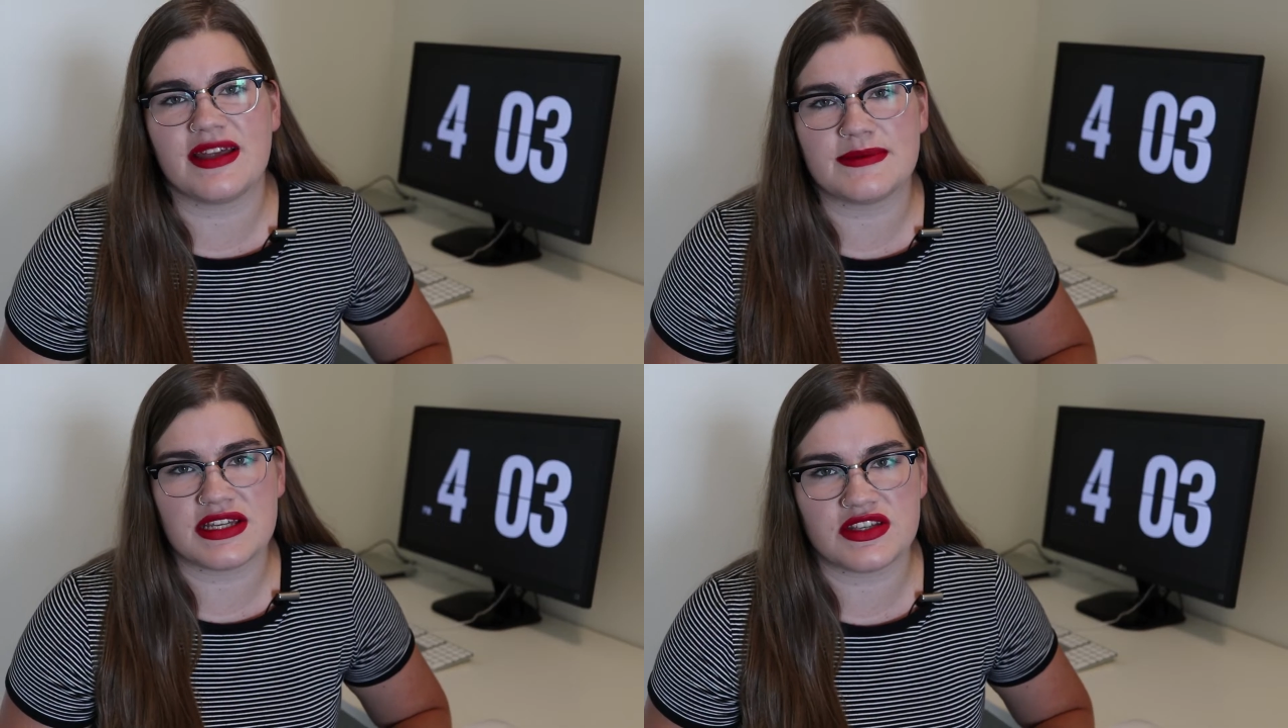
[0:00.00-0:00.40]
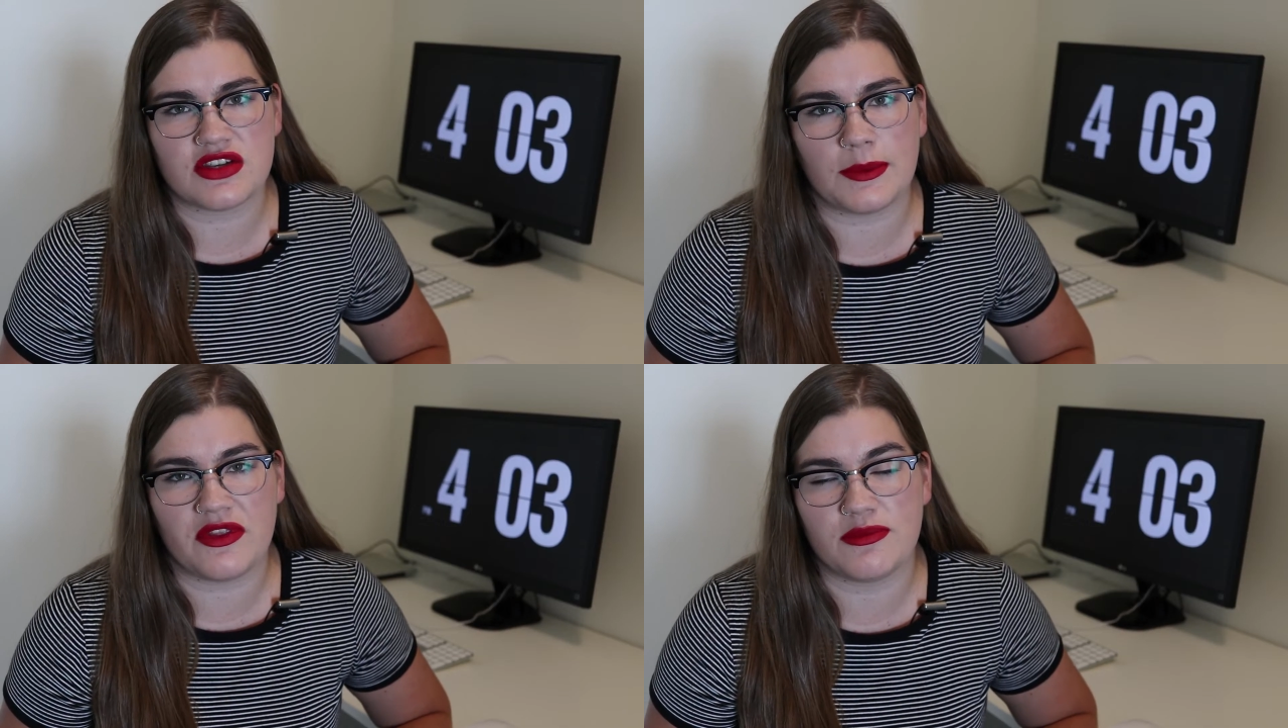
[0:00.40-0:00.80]
steps I
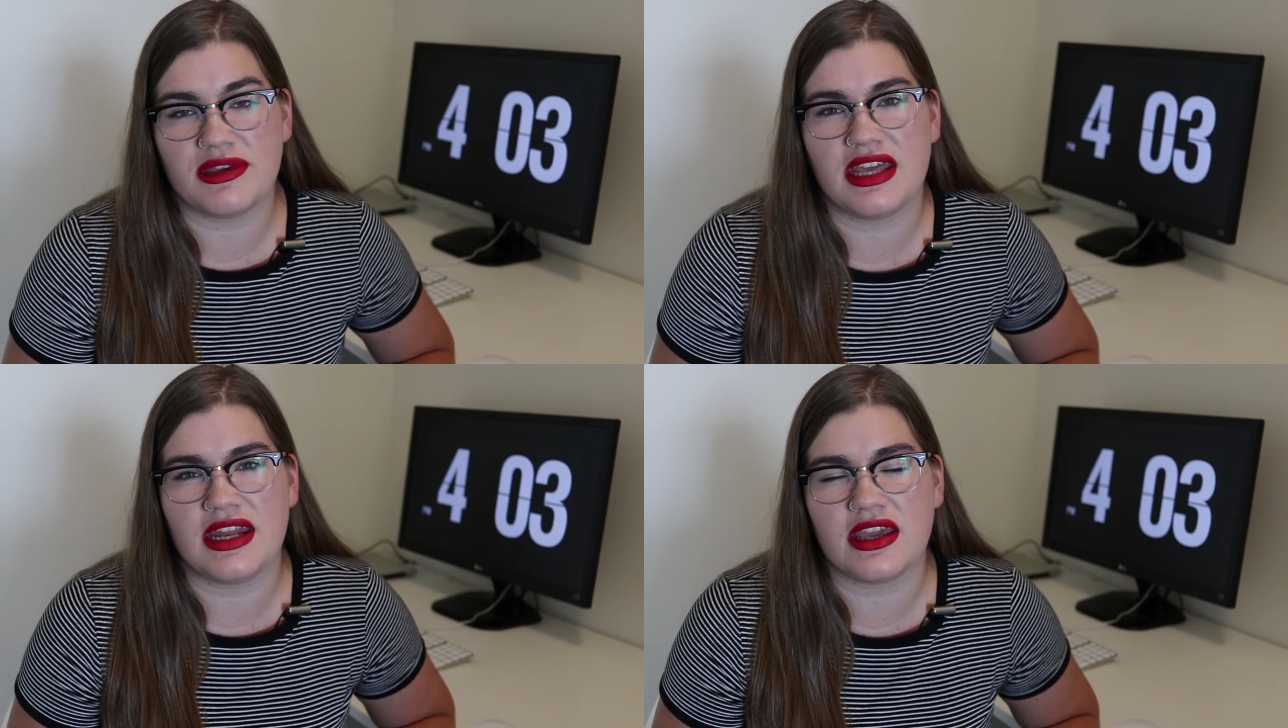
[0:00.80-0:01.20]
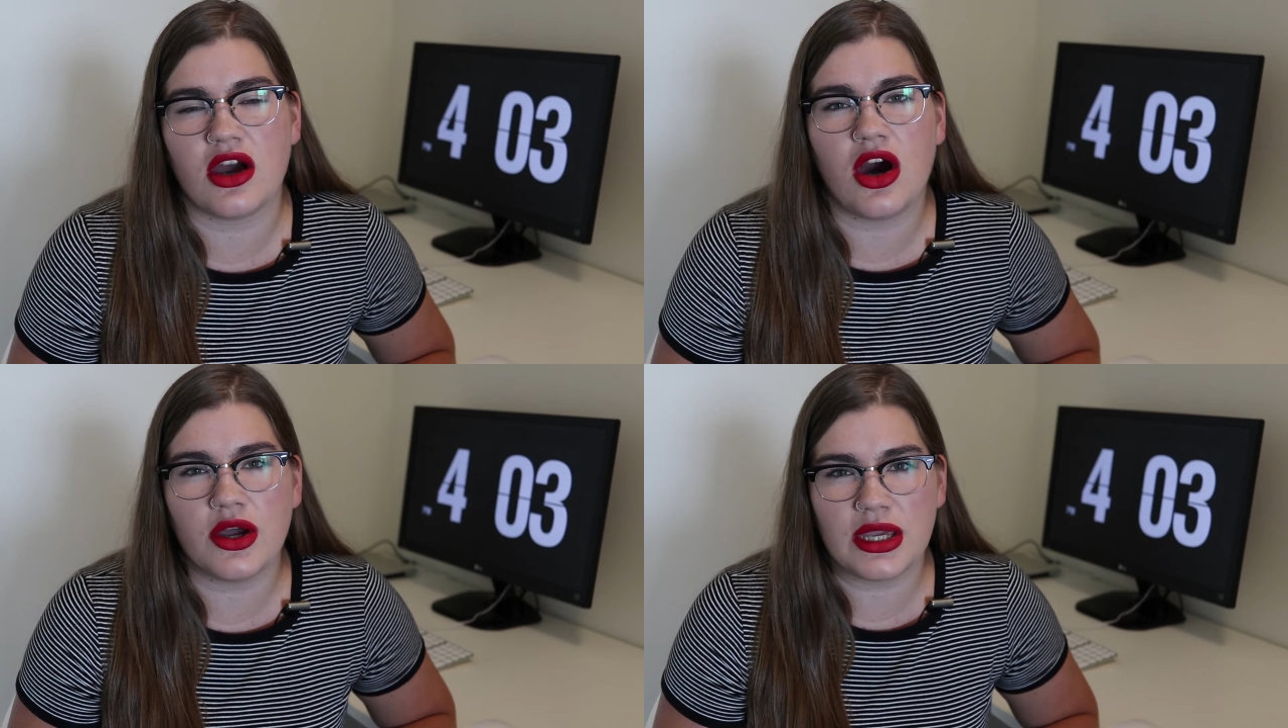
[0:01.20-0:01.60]
described at the beginning,
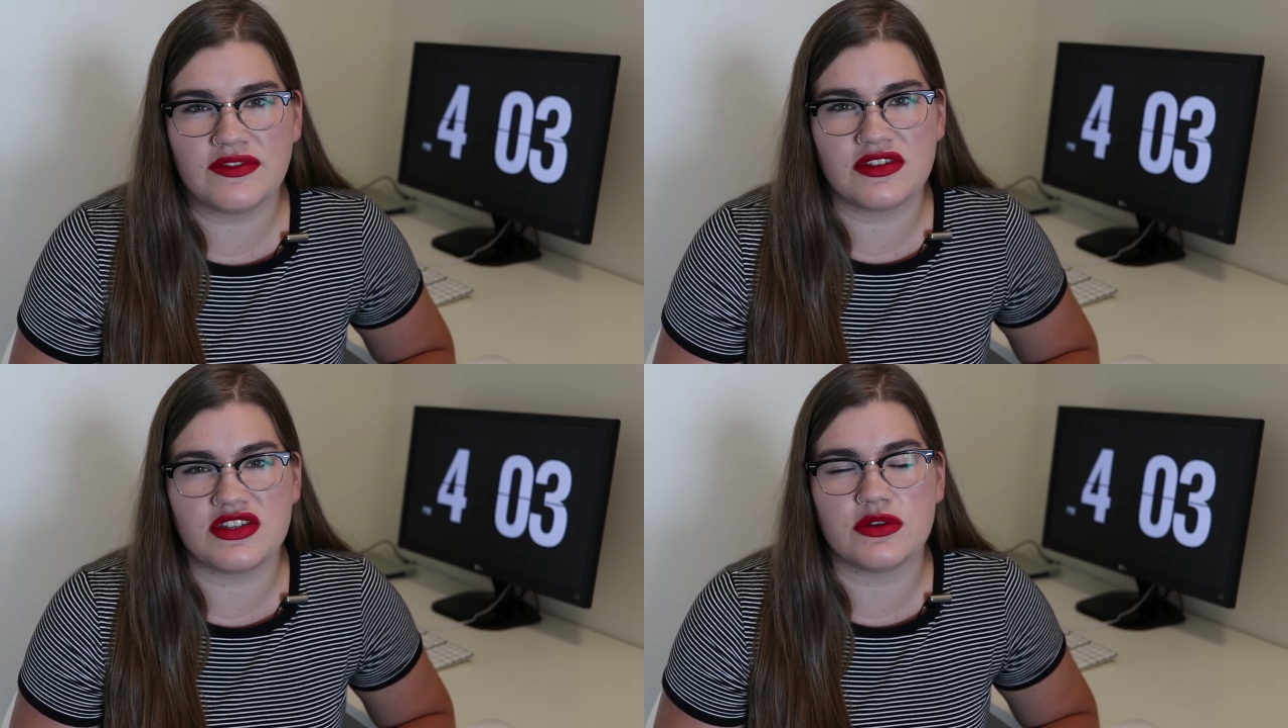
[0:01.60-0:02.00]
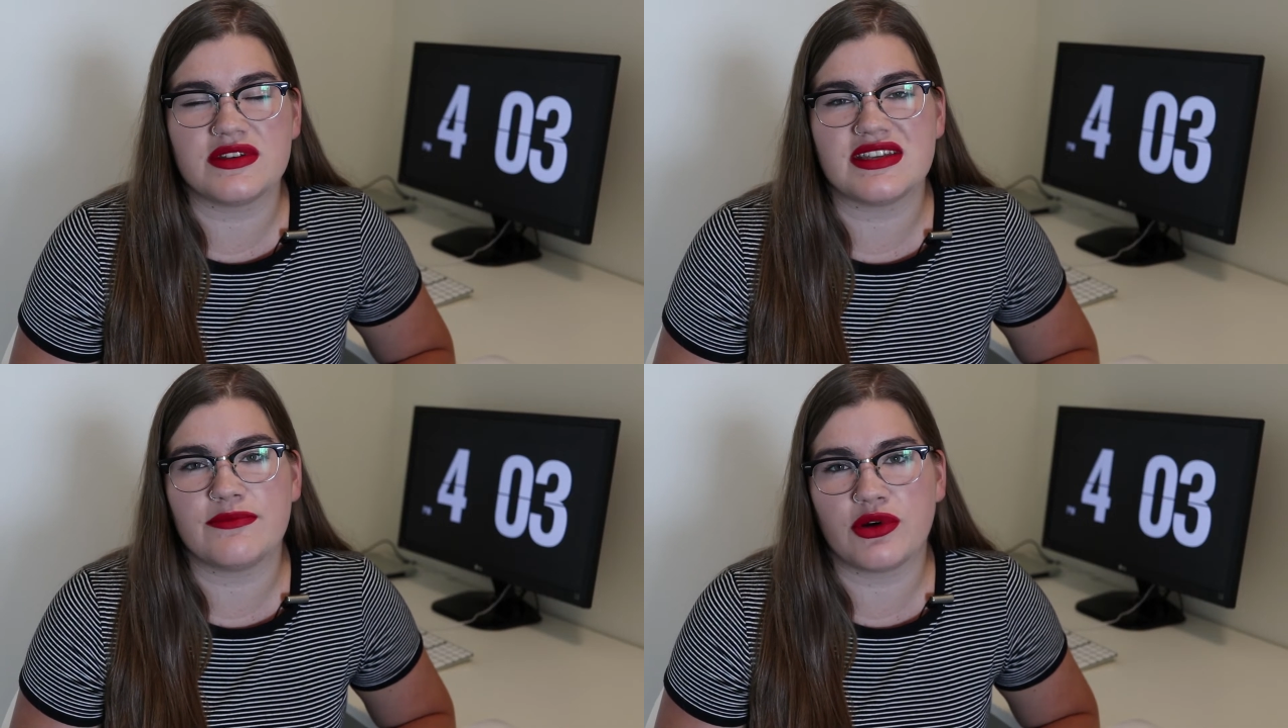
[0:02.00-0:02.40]
all you have to do
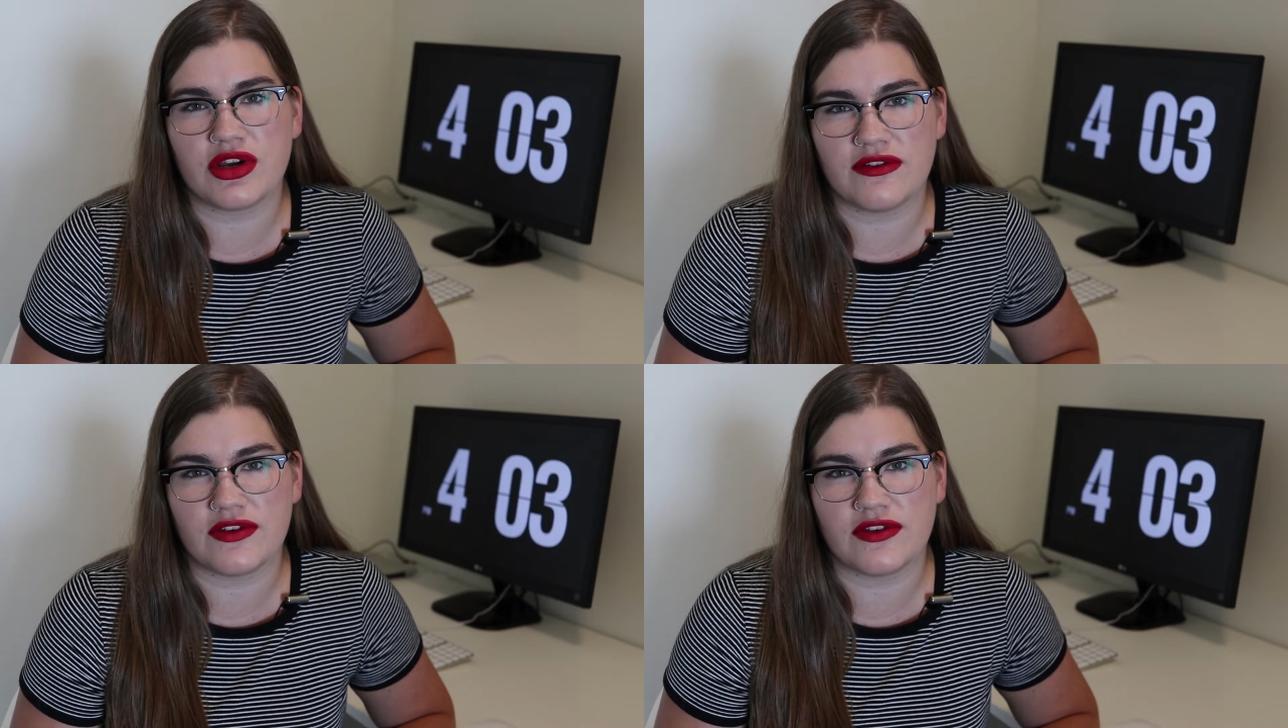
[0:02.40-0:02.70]
is import your